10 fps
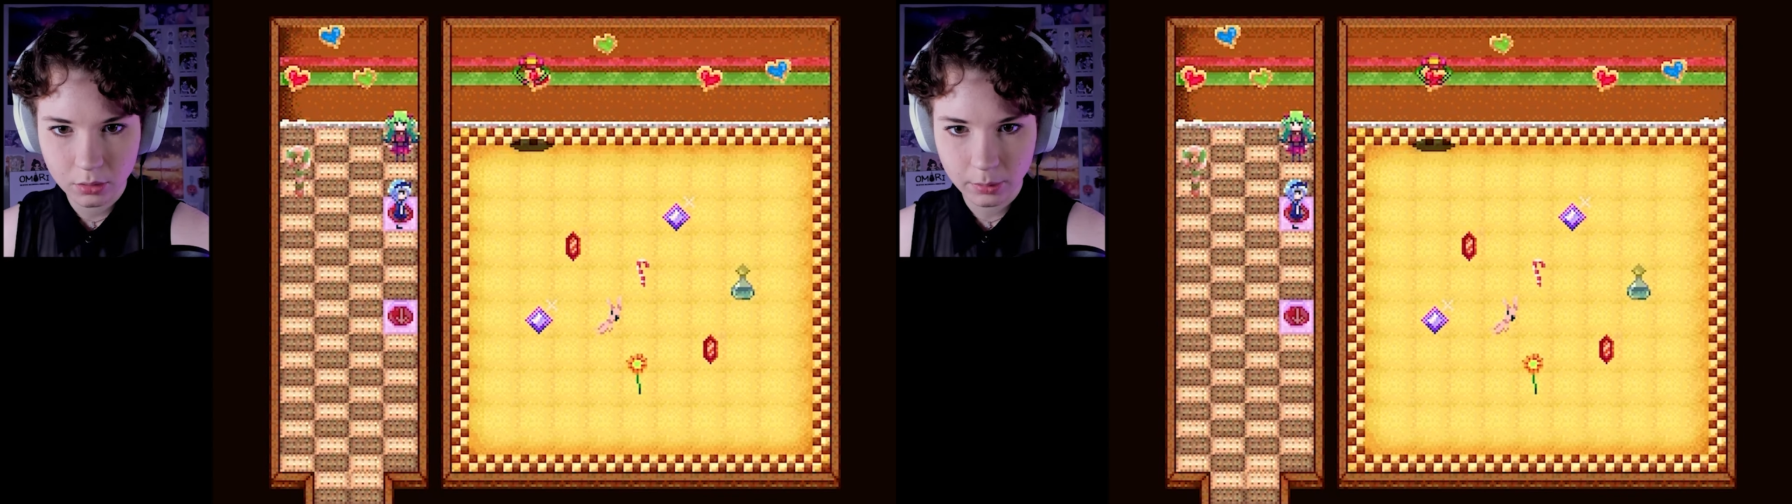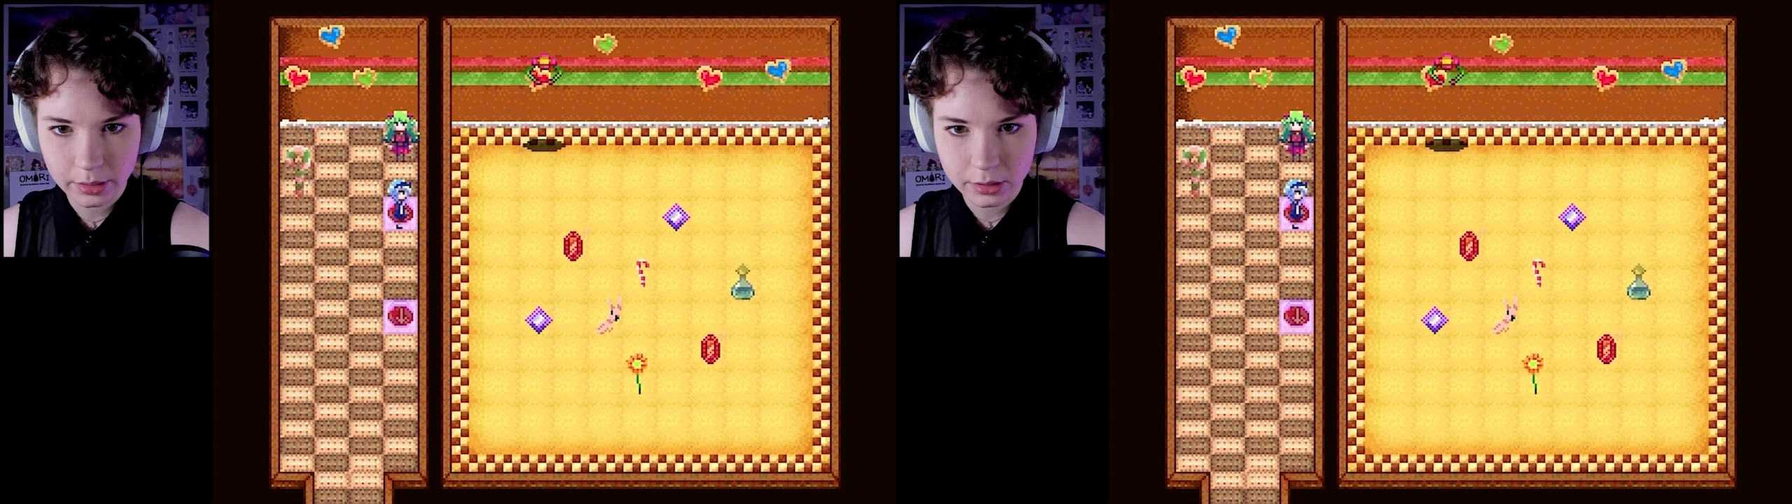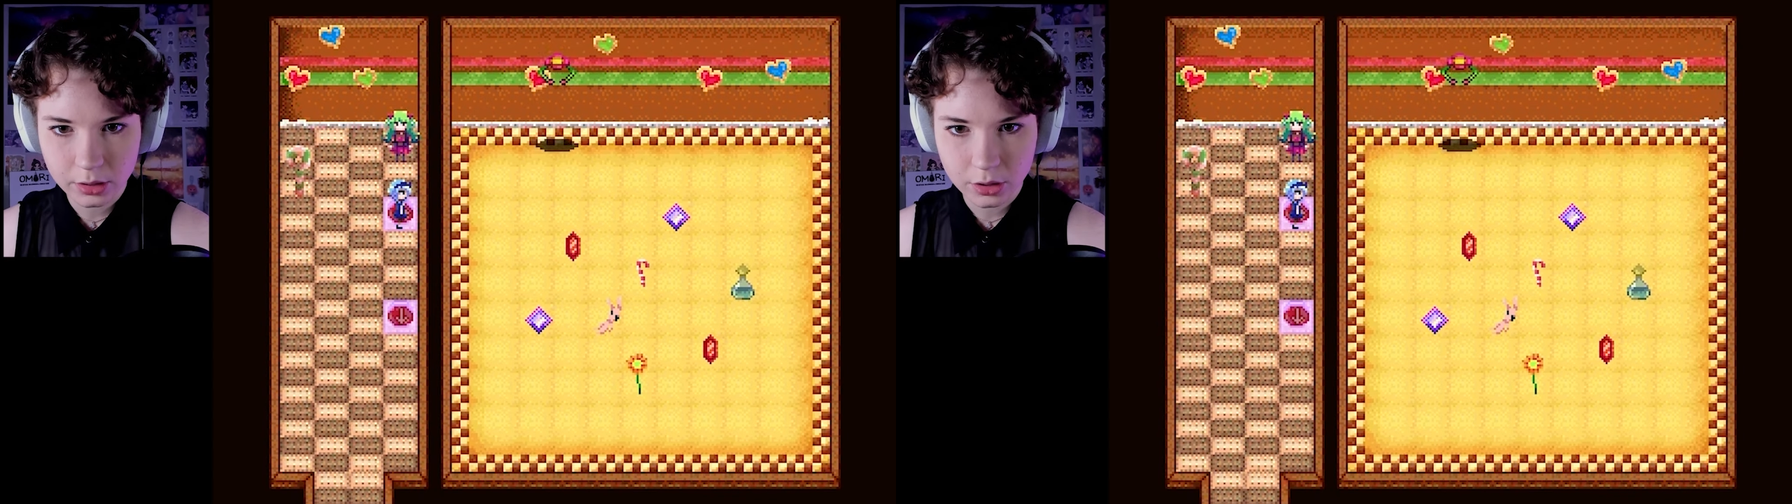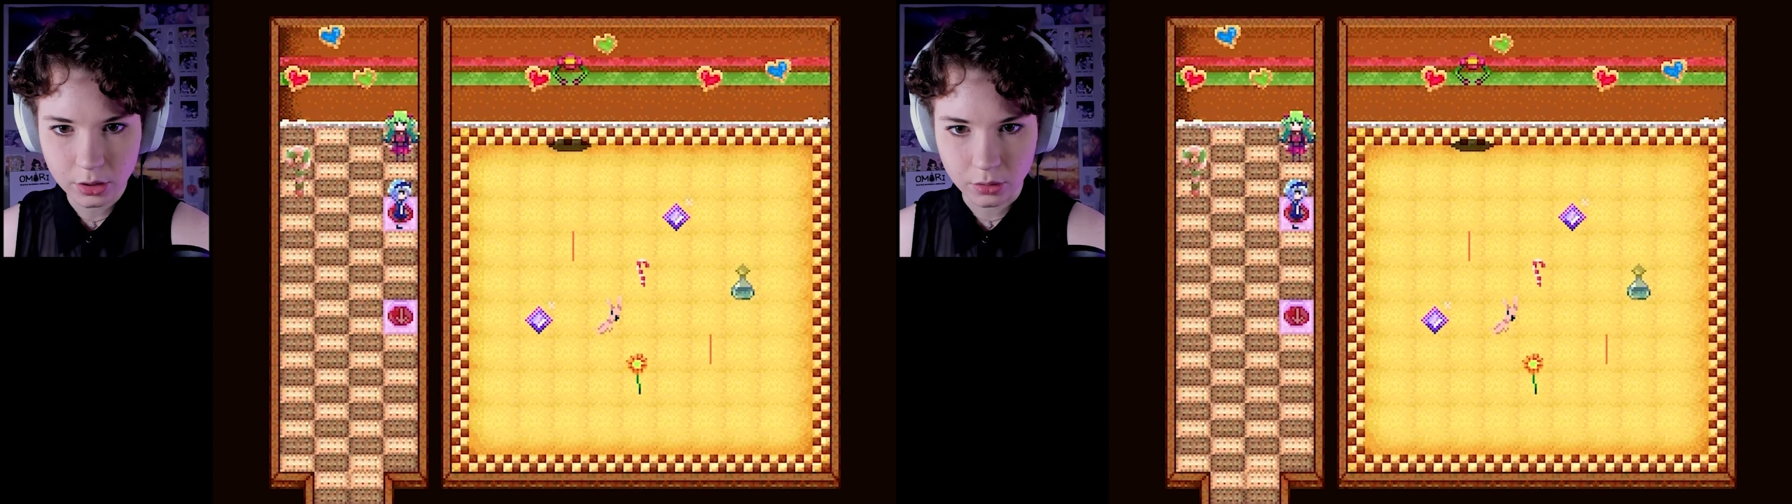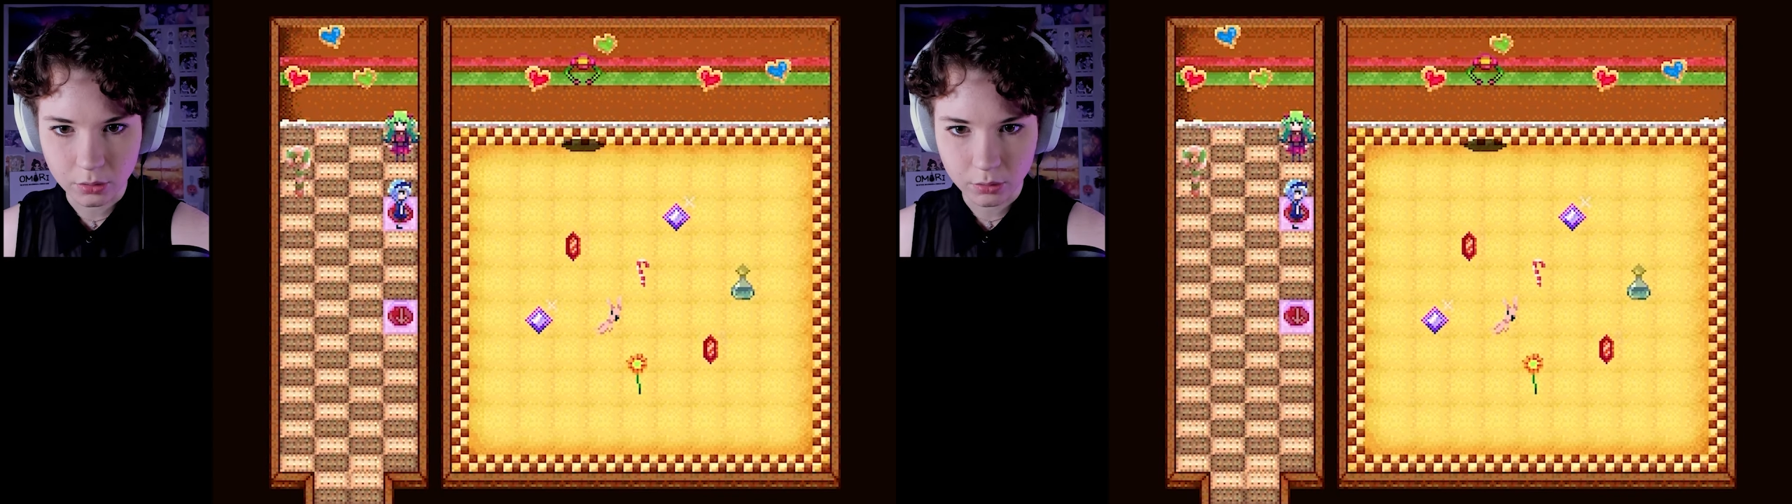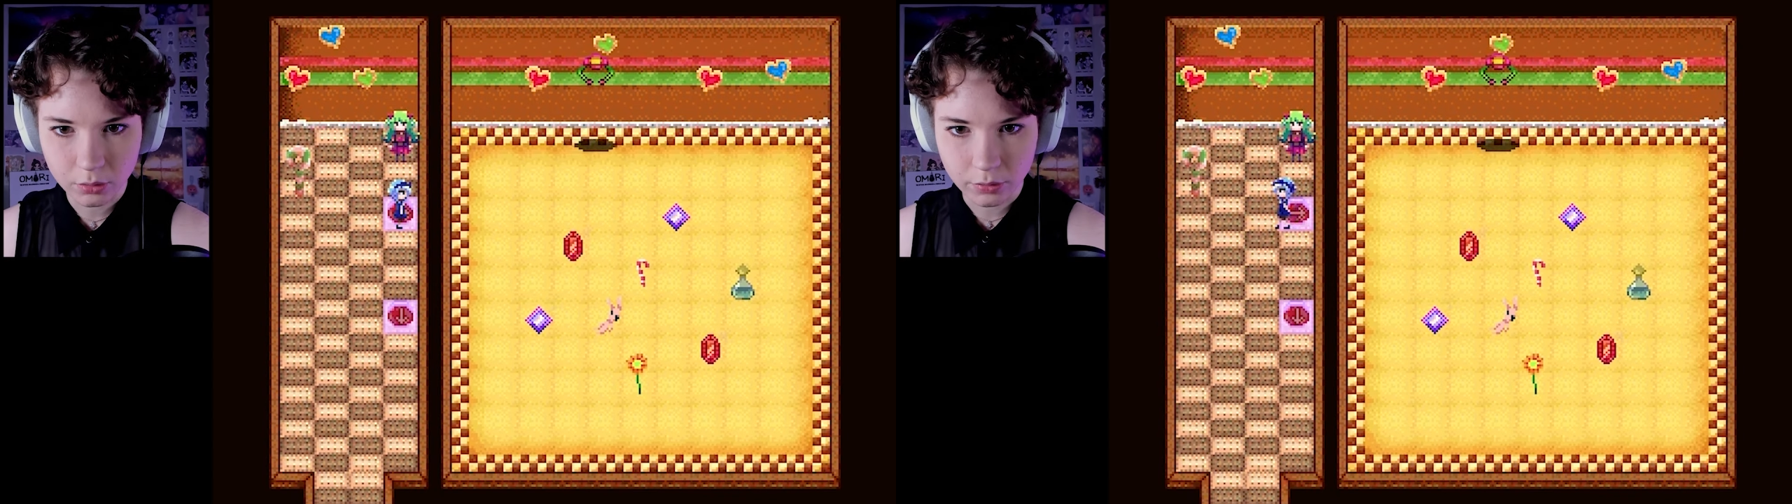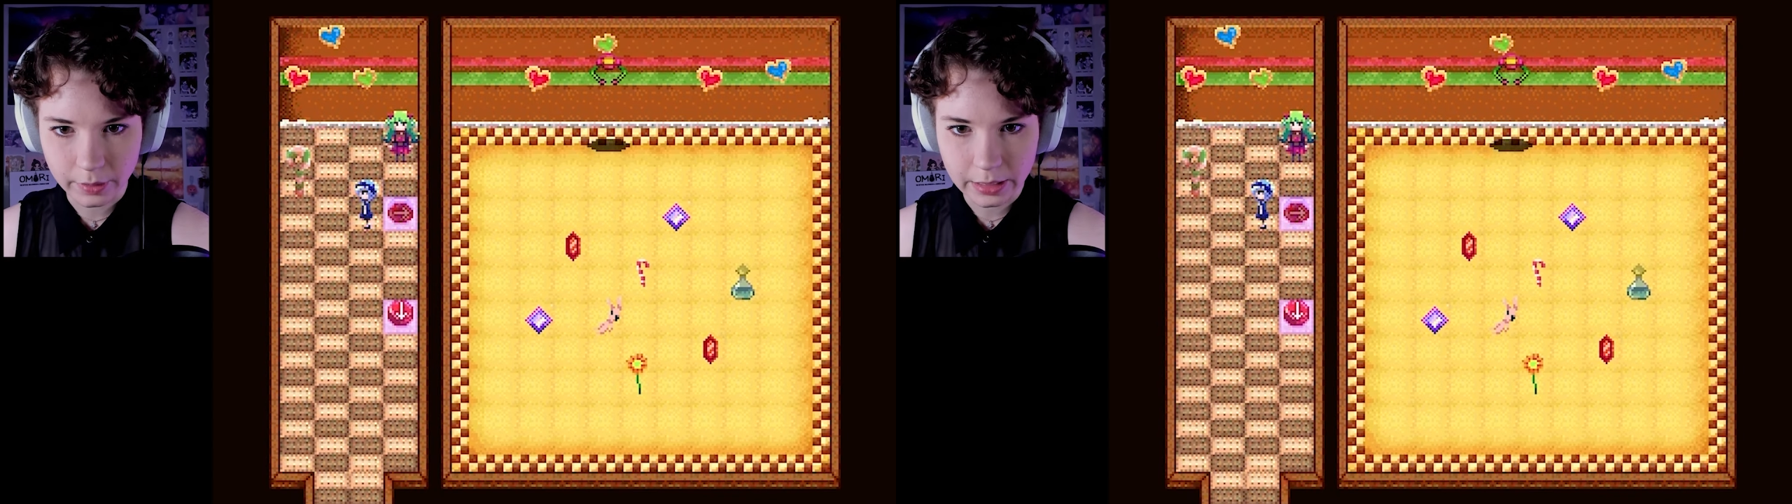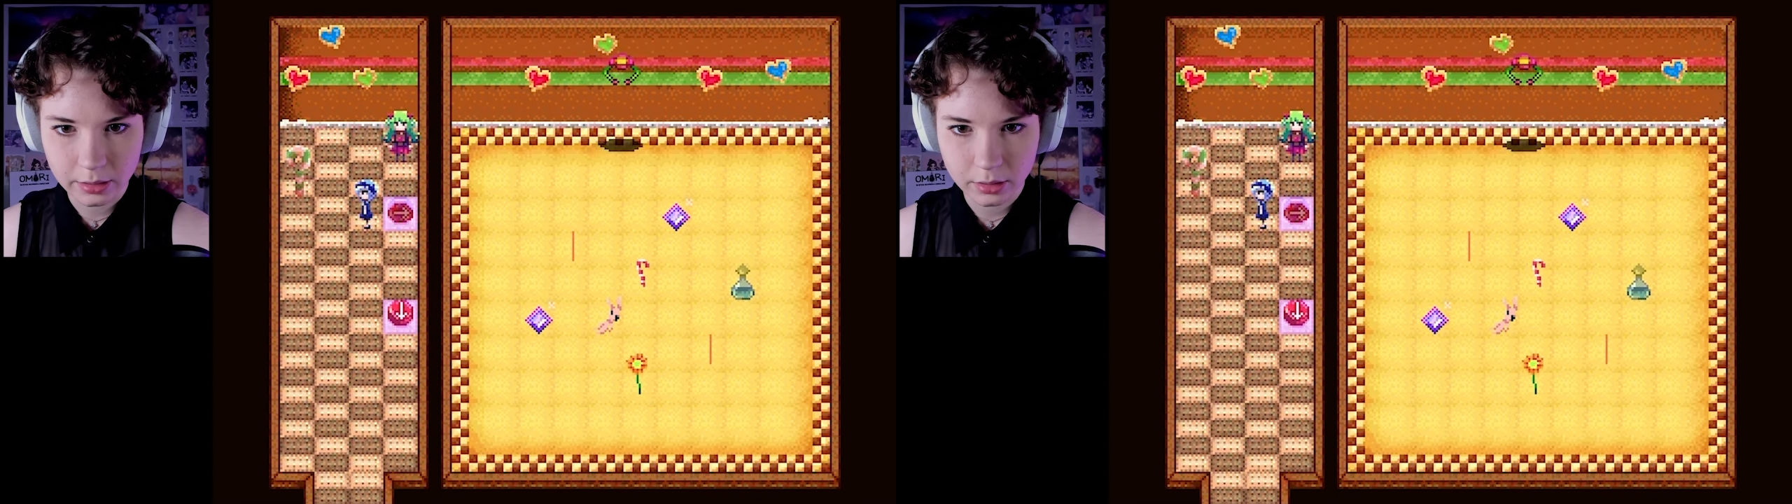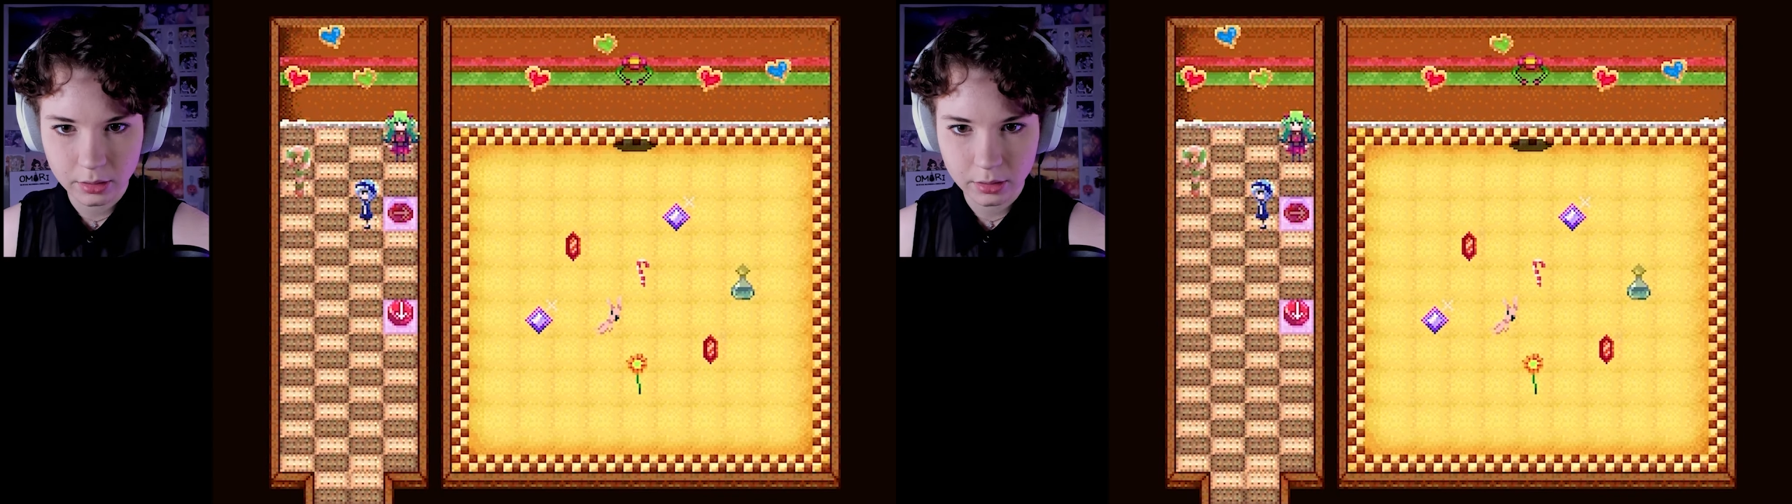1, 2, 3.